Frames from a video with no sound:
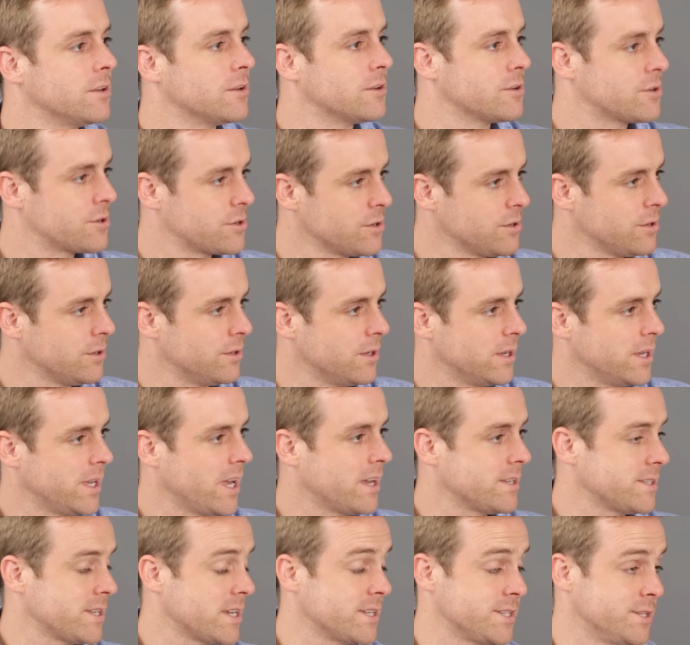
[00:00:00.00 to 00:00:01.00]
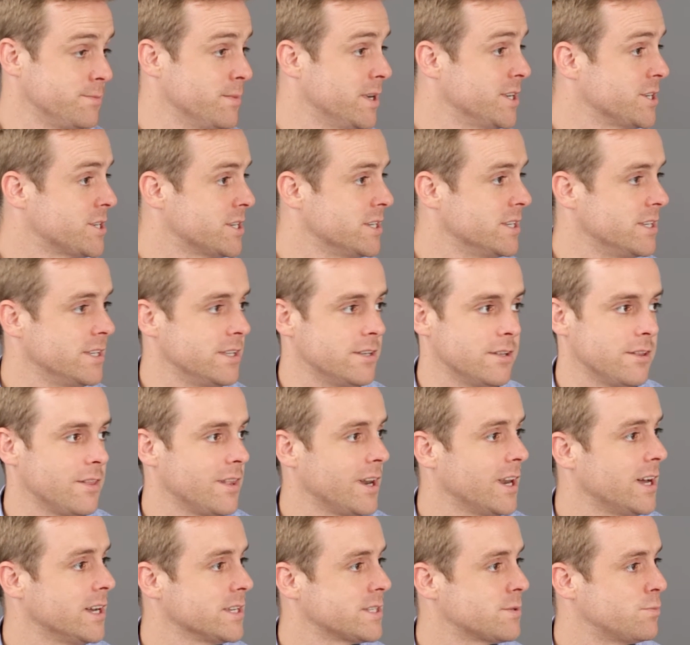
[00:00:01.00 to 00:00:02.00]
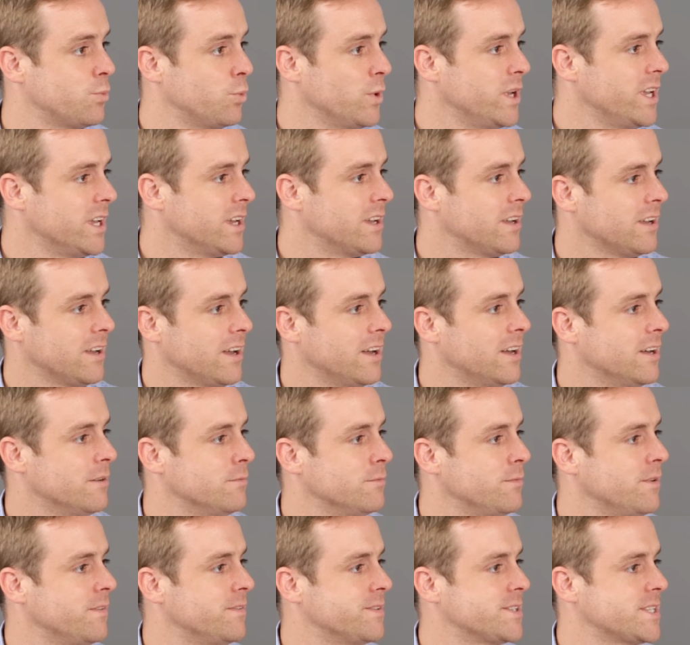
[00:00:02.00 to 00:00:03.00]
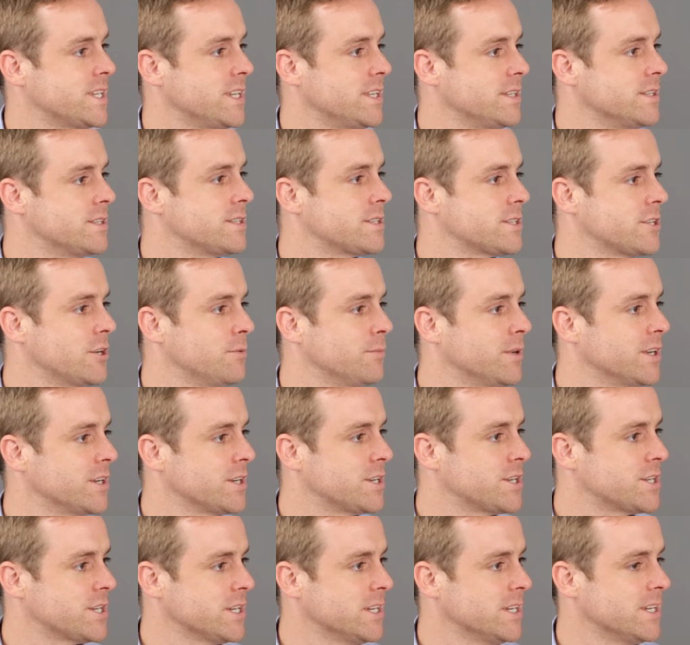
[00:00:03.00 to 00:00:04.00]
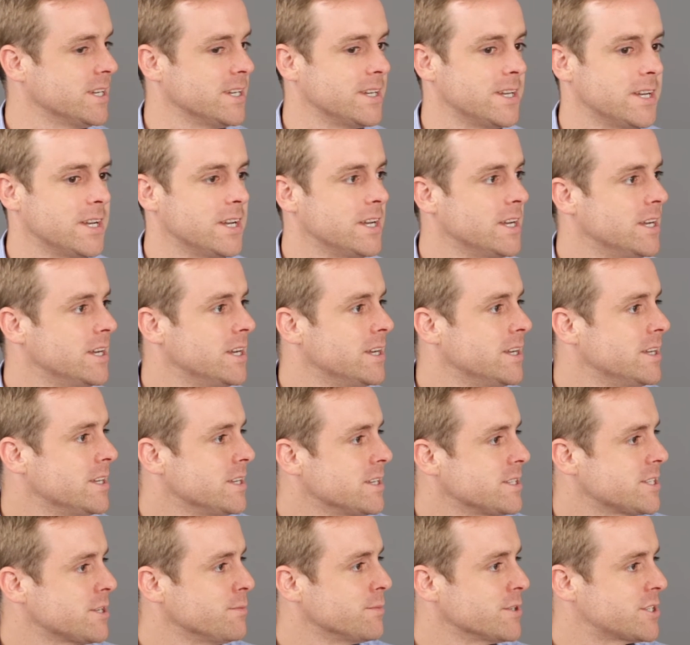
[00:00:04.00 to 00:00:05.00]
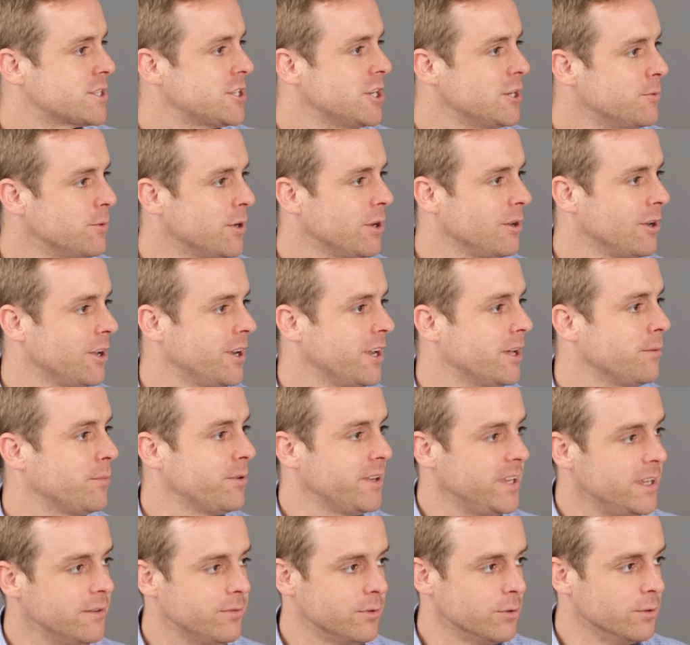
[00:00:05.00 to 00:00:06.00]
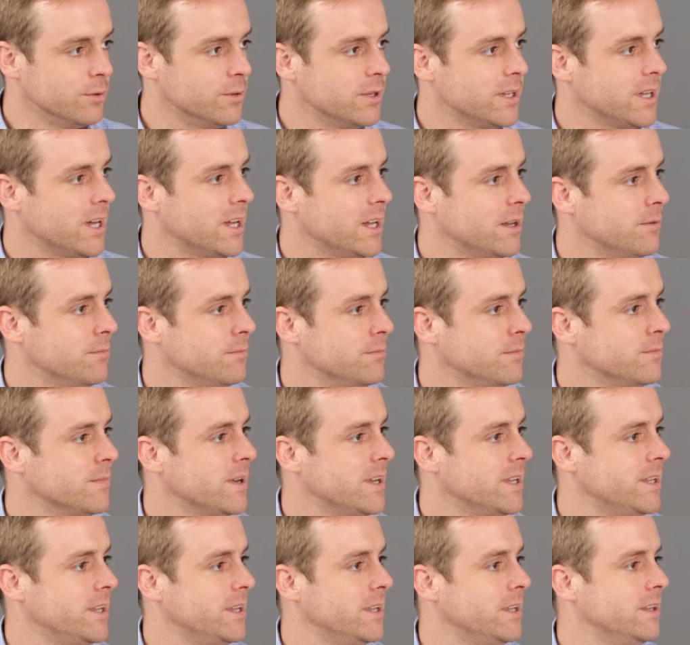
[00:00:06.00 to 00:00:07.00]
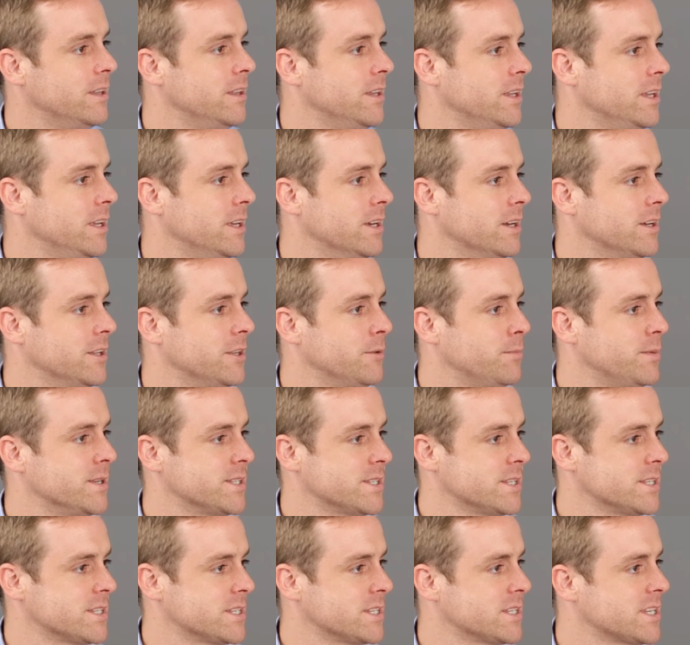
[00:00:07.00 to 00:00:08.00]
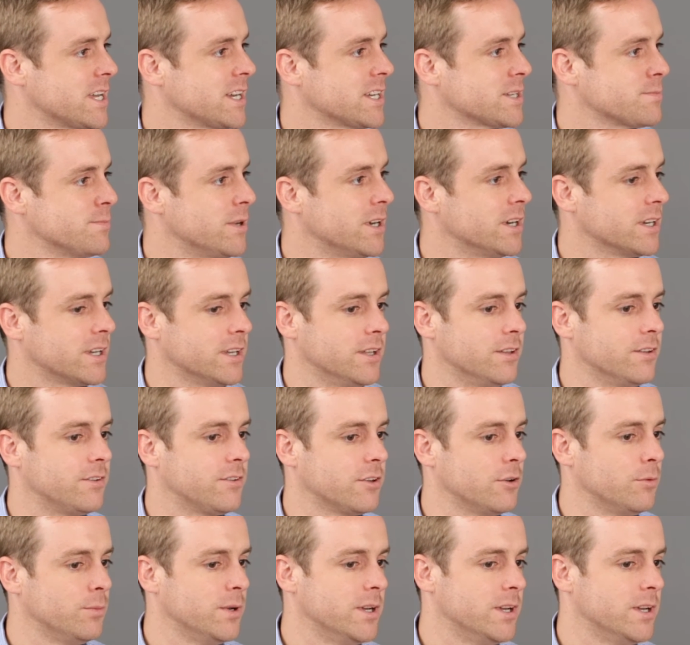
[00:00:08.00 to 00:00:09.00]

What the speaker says: Sure. As you mentioned, in the last week, we've seen so much turmoil and upheaval in the business and tax market. So